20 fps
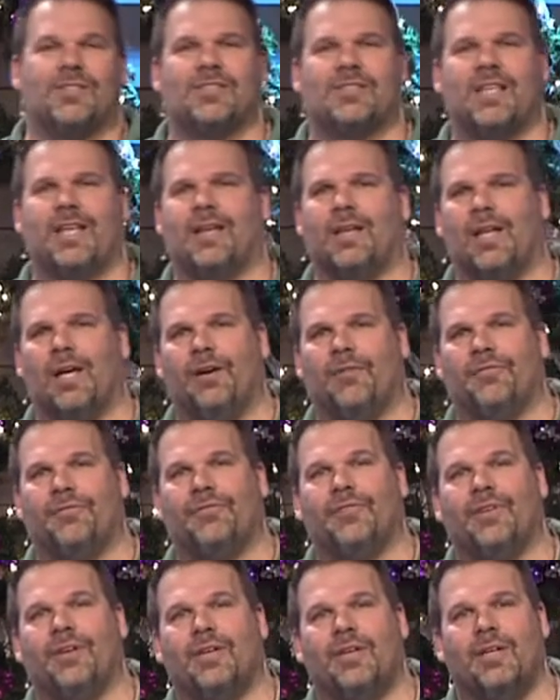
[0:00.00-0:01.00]
us that
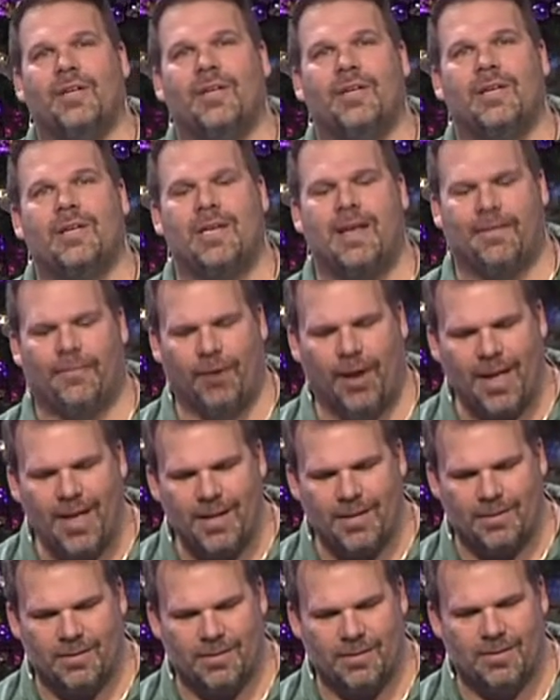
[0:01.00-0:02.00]
love never
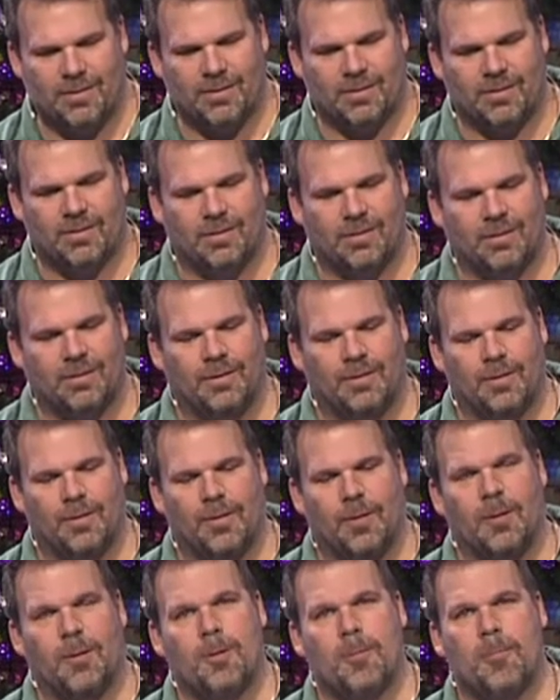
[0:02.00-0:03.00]
ends.
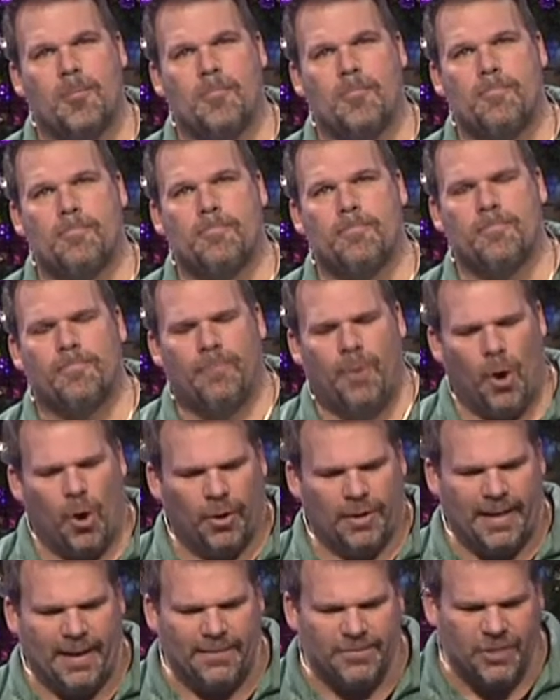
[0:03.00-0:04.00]

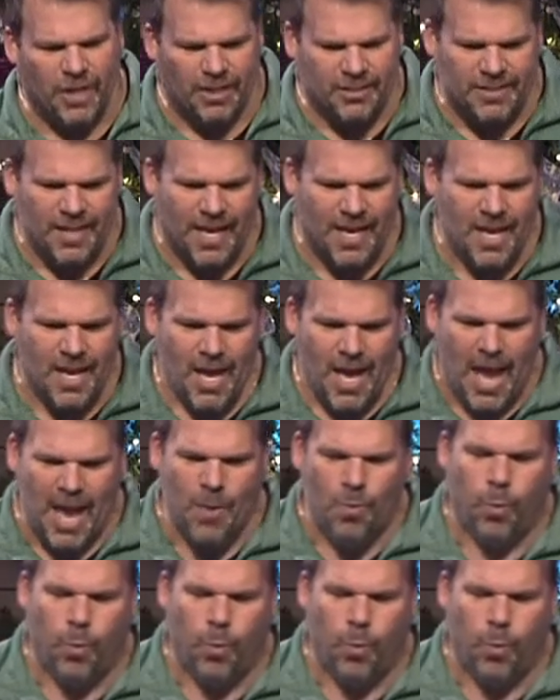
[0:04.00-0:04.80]
Paul gives us a, a